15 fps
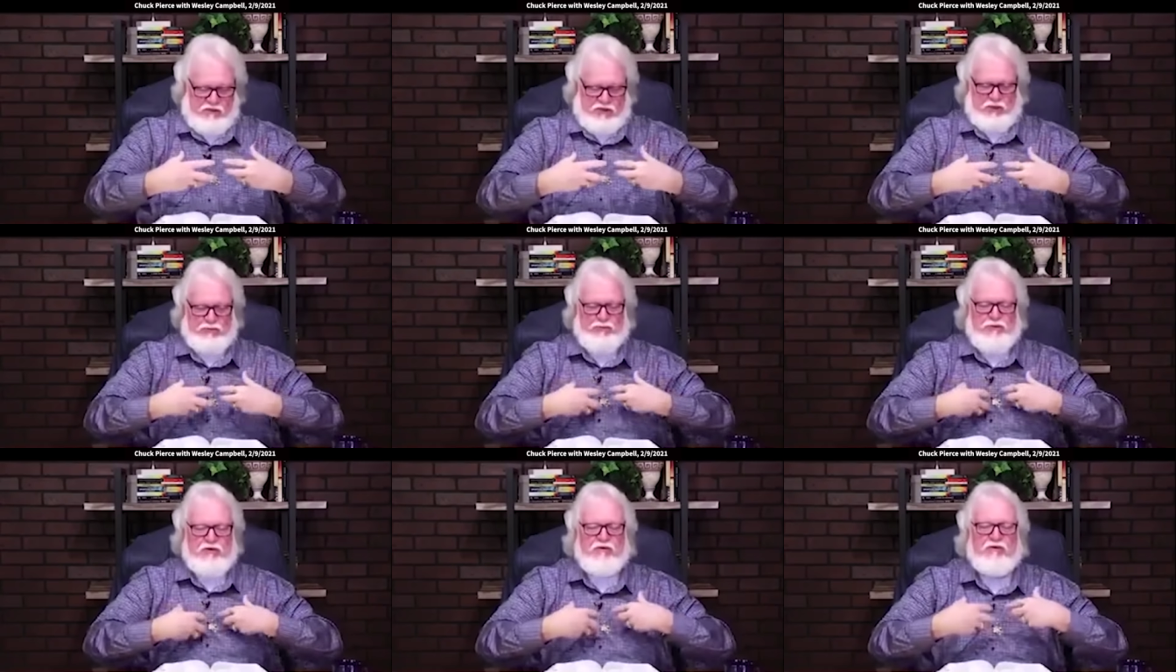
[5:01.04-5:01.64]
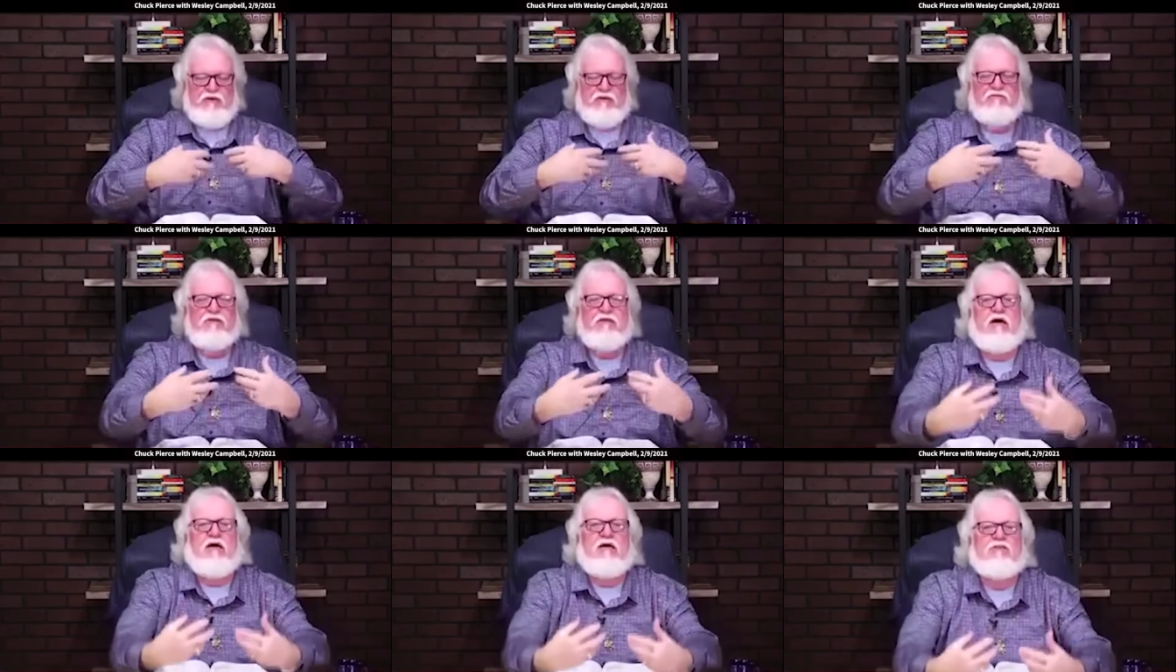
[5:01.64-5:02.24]
Spirit of
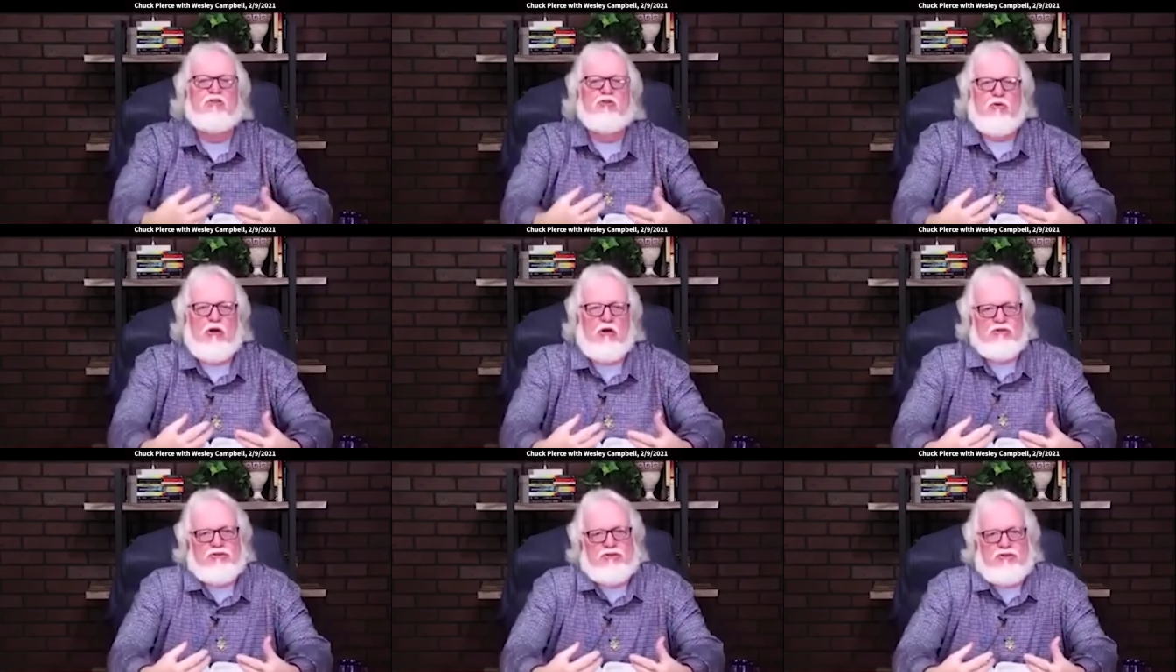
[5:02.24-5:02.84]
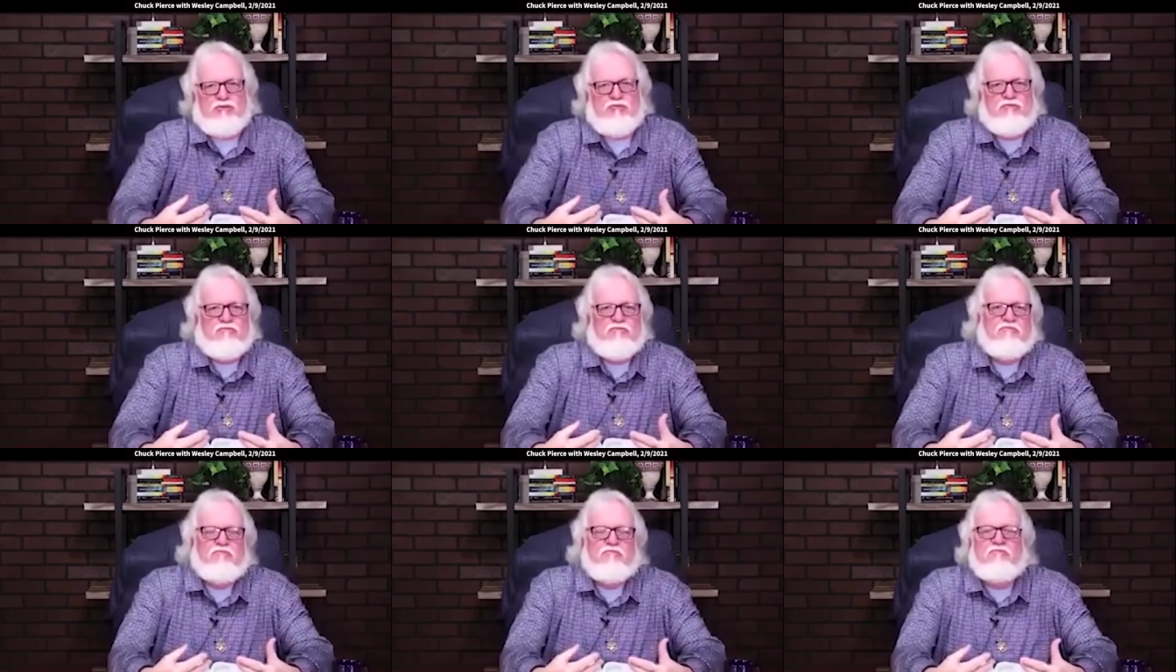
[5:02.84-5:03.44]
God draws you,
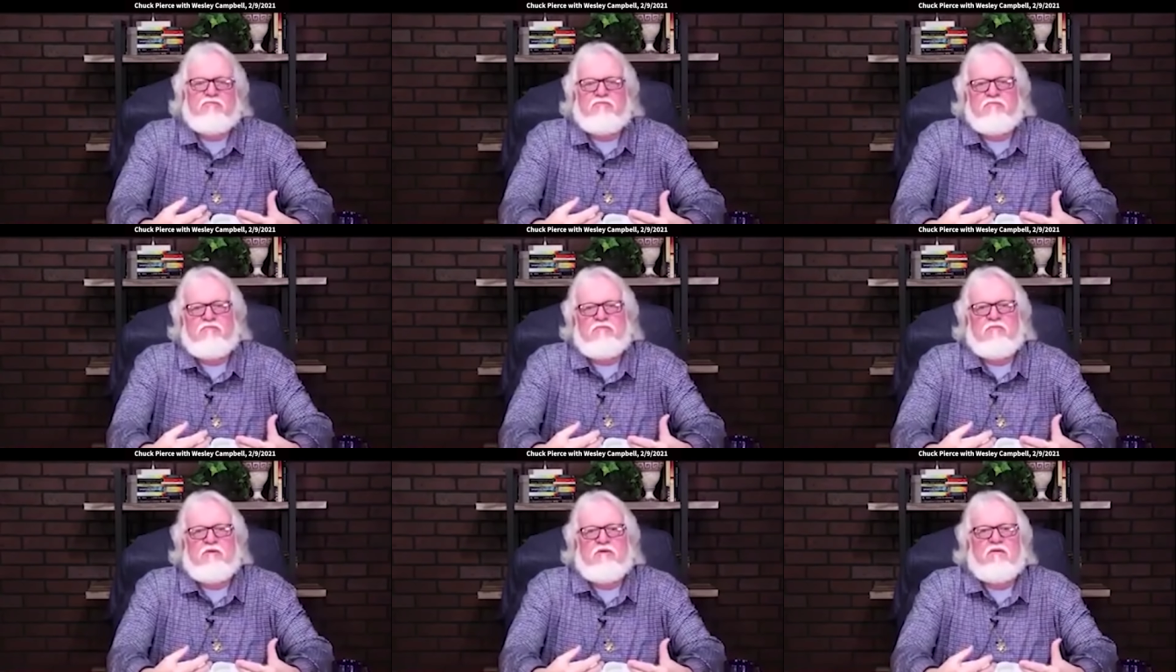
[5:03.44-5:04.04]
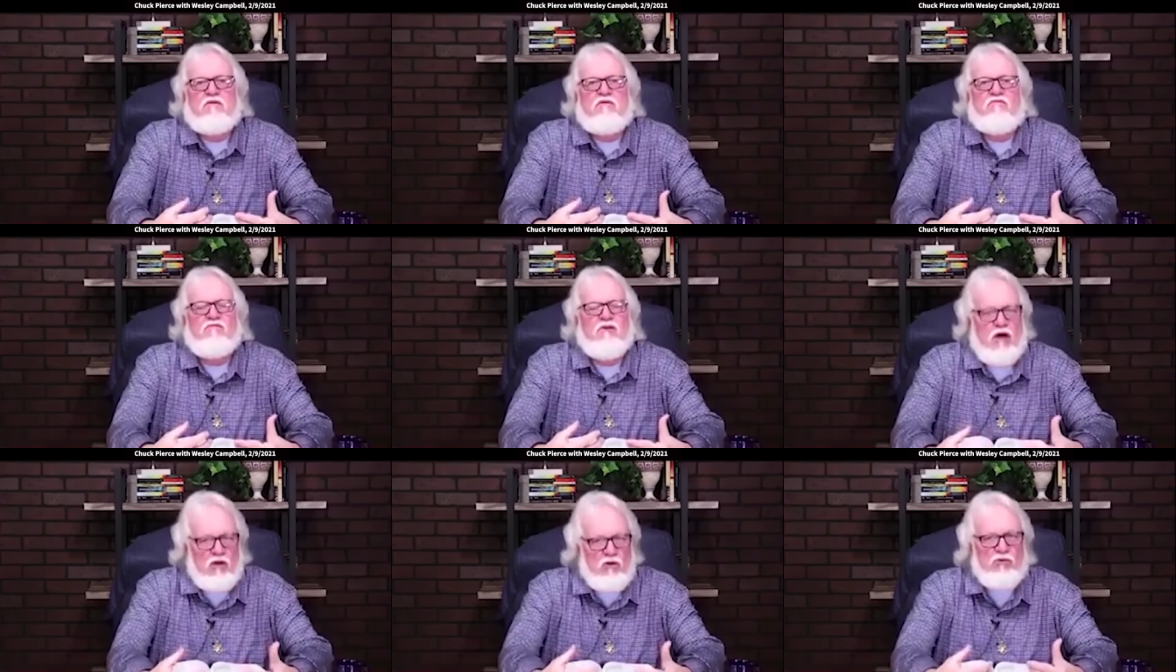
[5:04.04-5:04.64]

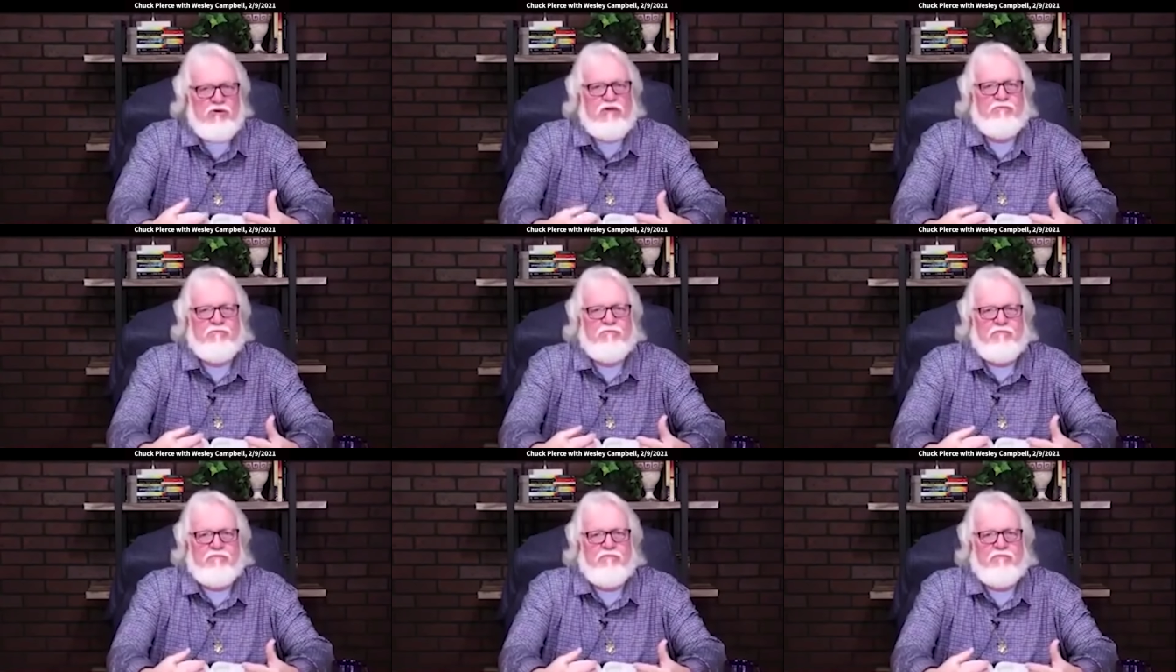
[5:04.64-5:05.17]
follow Him.